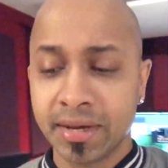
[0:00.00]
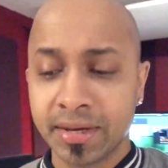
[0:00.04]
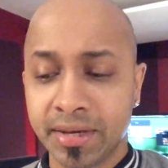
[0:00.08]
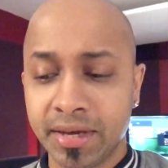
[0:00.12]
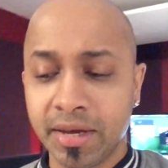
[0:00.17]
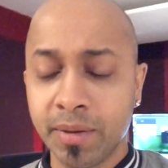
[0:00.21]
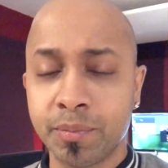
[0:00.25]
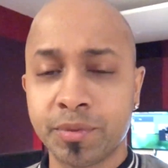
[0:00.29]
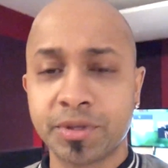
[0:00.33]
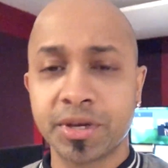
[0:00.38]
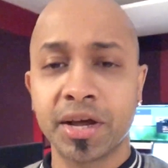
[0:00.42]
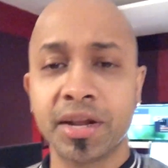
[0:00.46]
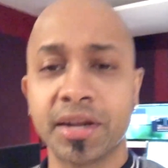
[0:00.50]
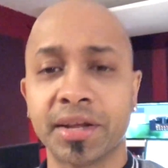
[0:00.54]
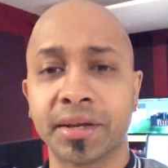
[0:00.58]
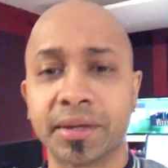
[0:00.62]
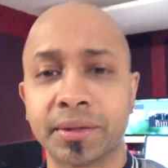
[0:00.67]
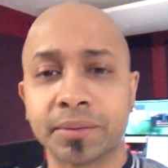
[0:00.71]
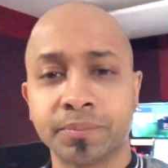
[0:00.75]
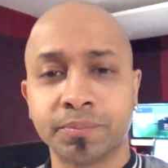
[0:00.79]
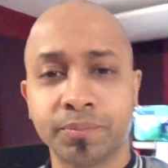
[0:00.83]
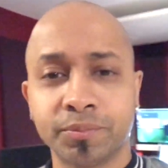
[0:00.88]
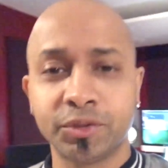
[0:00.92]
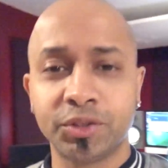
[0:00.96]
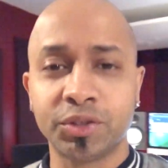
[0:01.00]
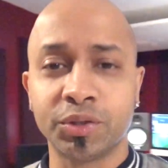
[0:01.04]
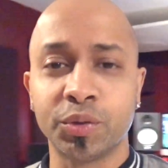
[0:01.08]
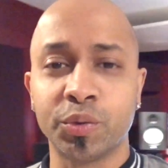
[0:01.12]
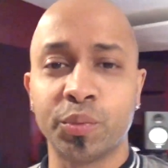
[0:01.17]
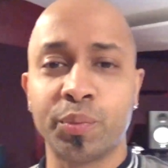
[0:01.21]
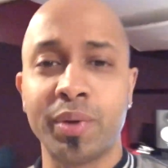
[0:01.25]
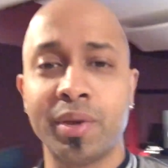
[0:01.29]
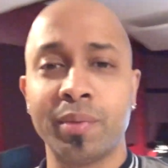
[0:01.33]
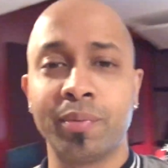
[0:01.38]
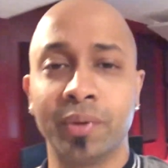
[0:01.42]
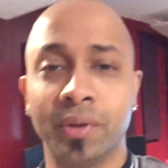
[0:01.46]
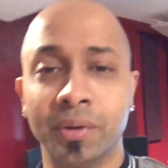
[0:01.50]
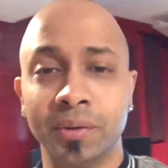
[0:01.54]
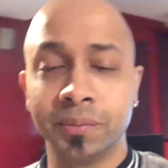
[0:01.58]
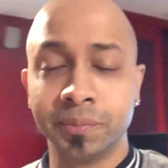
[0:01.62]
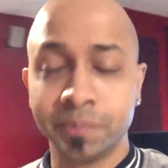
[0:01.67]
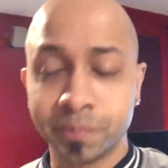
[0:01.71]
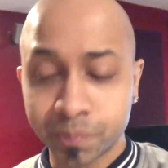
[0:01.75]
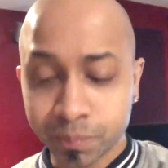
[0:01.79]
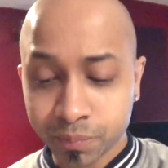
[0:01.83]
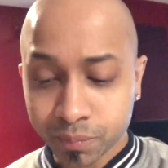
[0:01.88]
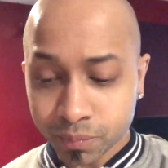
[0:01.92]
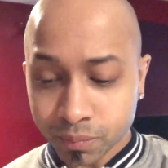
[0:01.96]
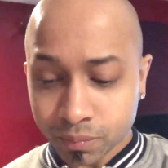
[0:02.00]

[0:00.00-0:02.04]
keep telling to people